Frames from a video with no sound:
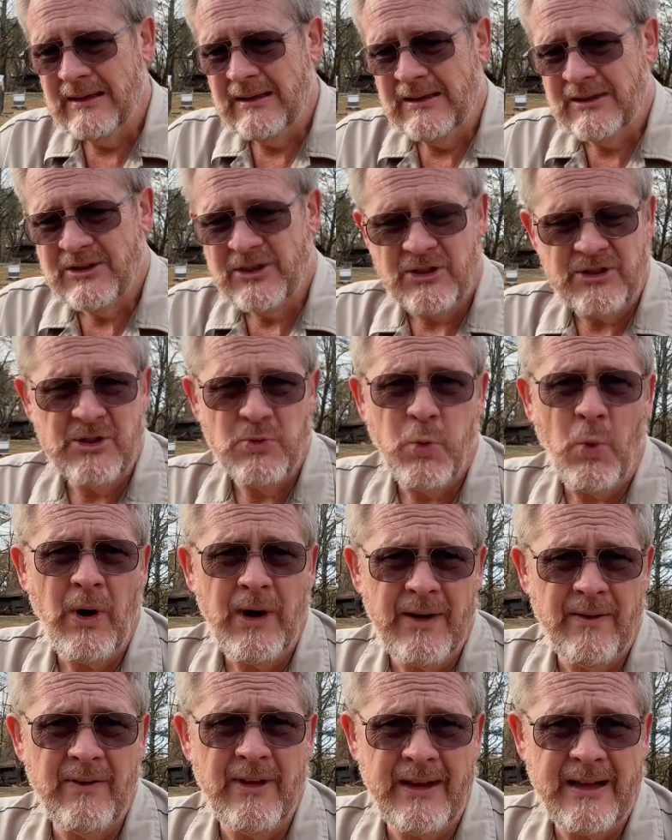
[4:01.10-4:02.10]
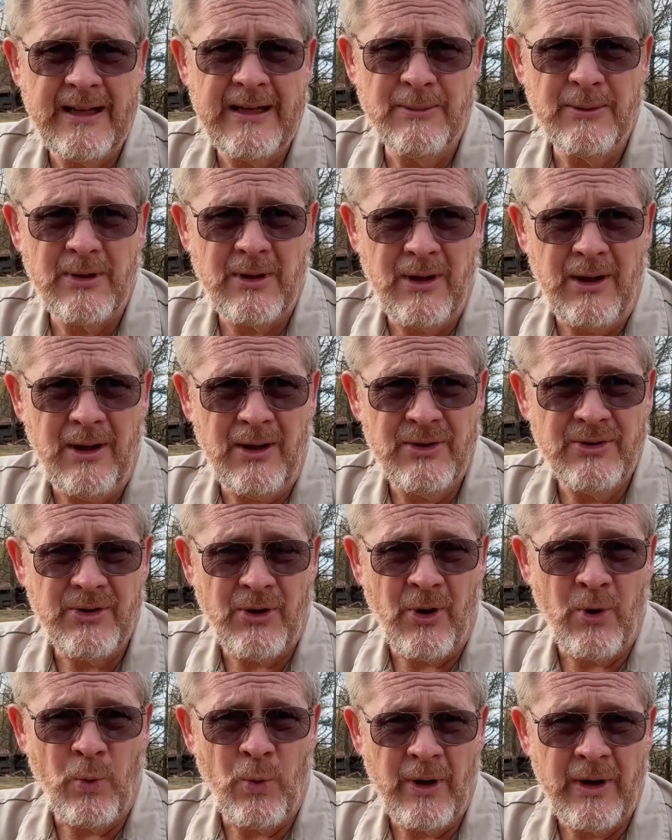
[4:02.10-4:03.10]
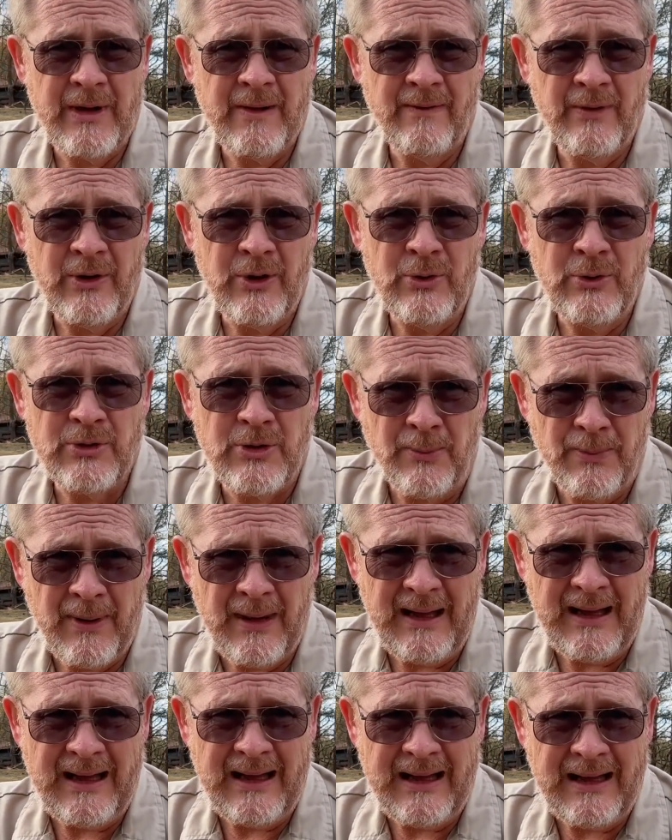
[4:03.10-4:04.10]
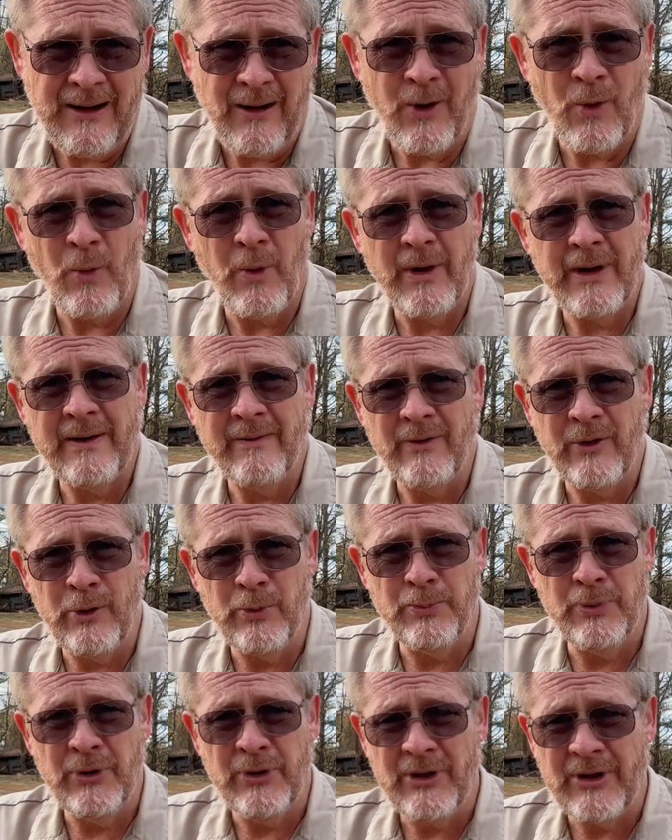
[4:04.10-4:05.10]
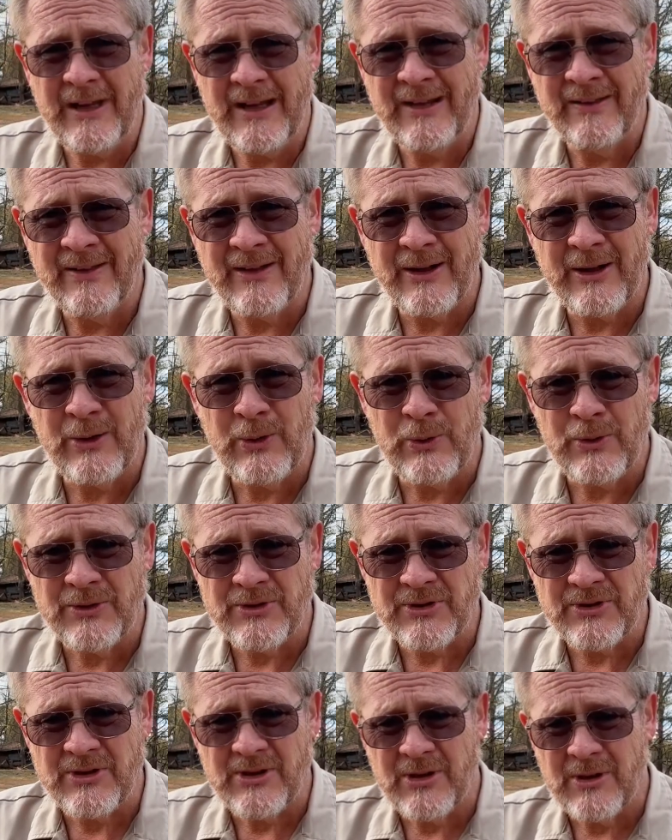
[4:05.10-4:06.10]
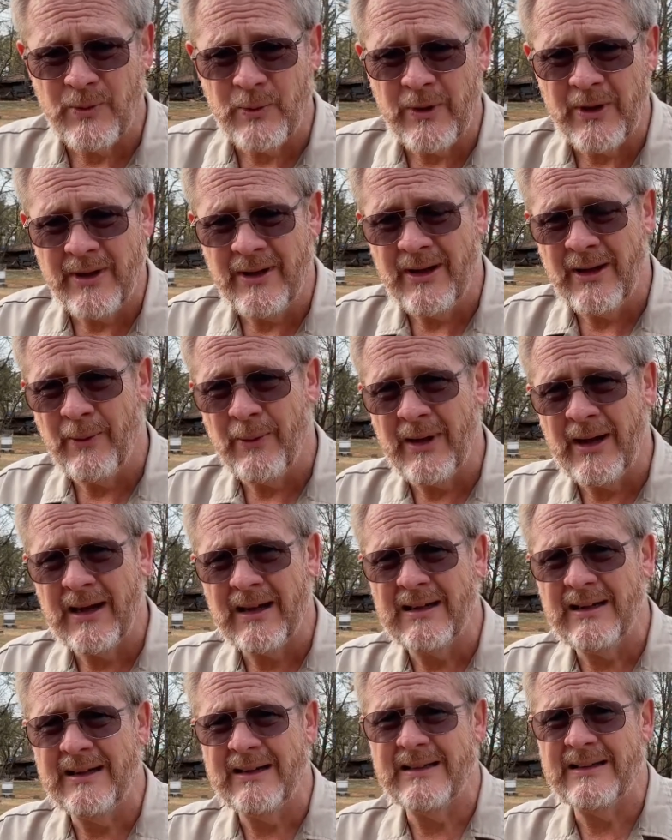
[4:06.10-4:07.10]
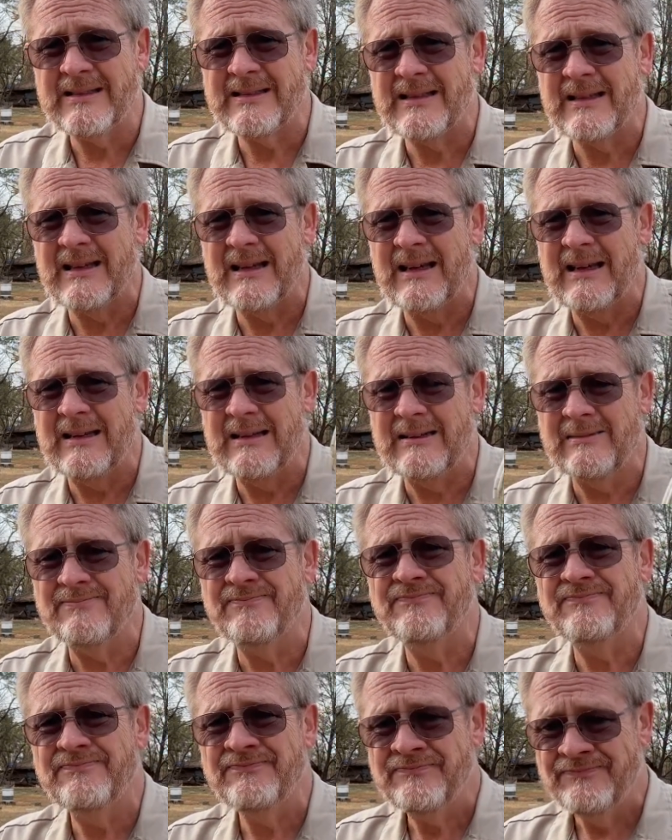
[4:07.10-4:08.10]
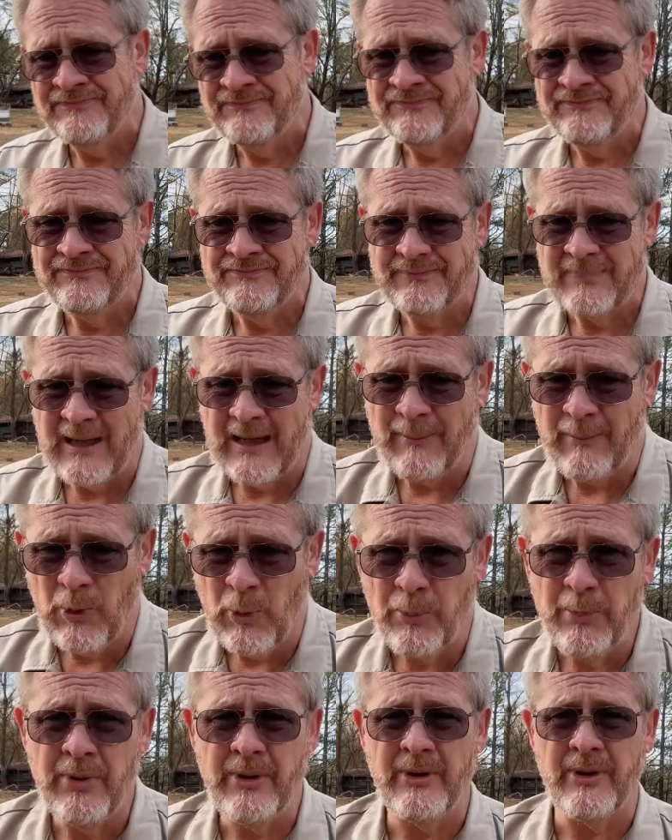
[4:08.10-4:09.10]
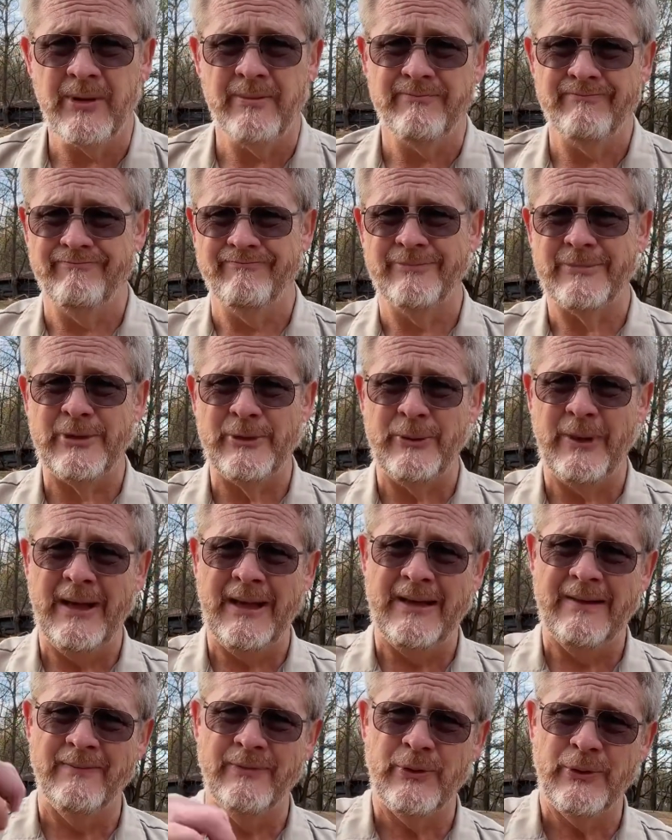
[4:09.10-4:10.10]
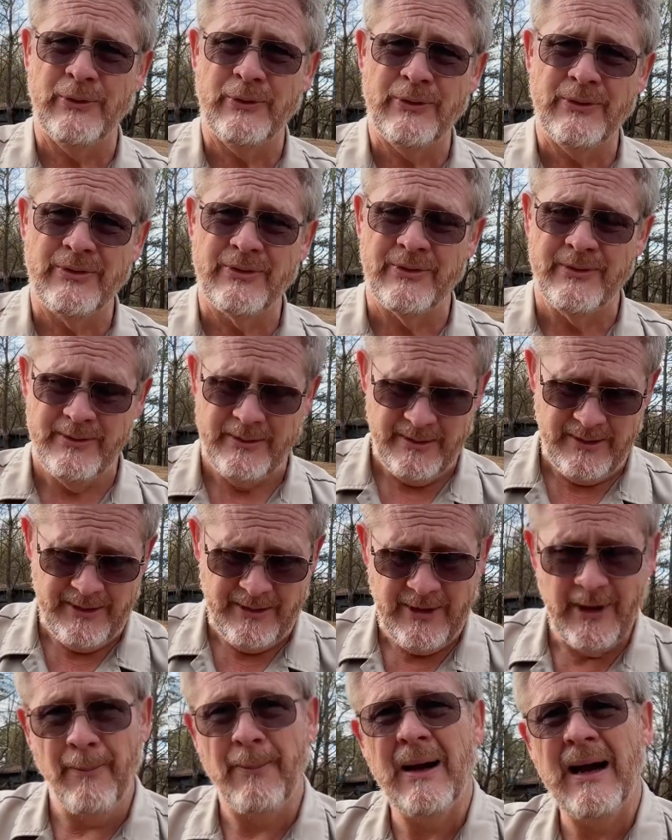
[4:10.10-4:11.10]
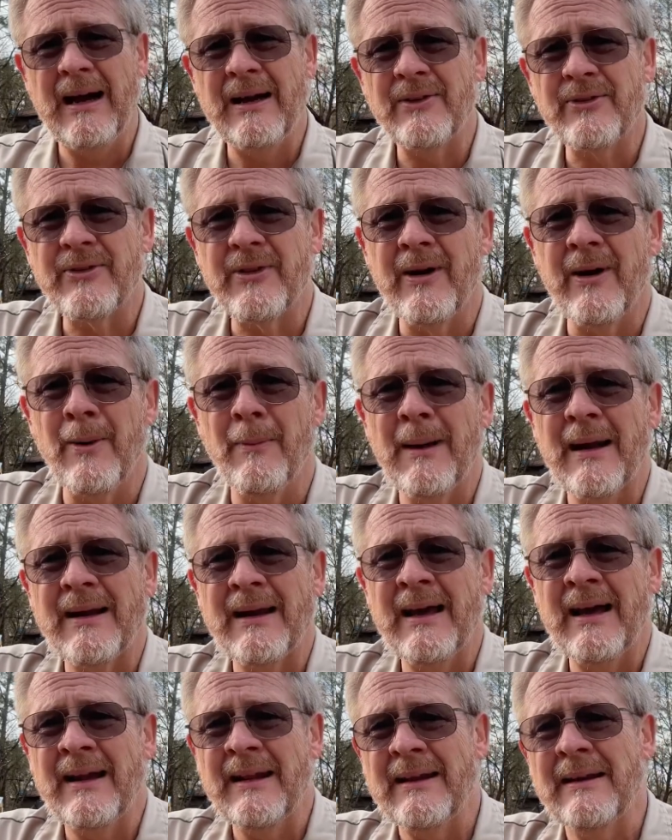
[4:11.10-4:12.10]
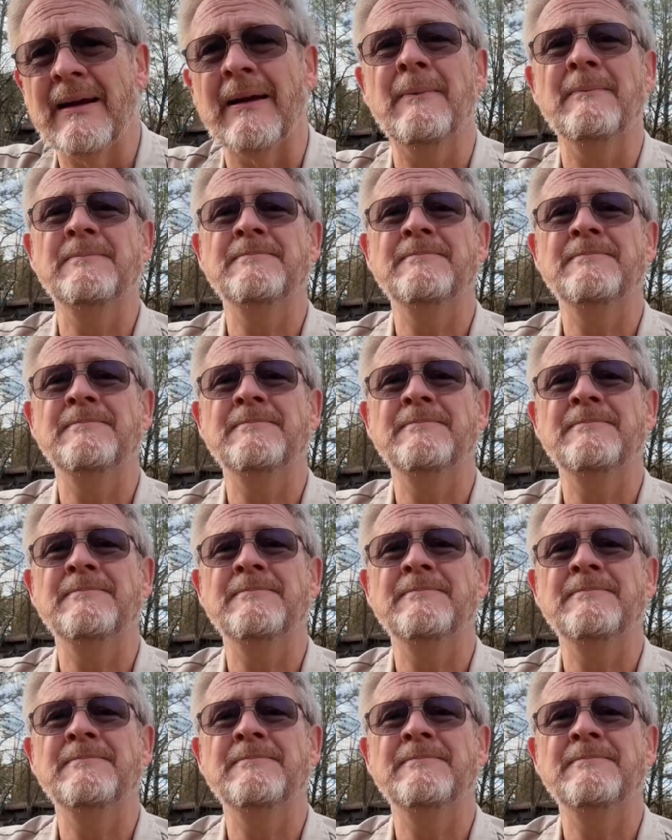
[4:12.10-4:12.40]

So just whatever they come across, or whatever you supply, or whatever you put in the gourds to start with. Now when I clean this thing out, I'm gonna put 2 handfuls of pine straw back down in there.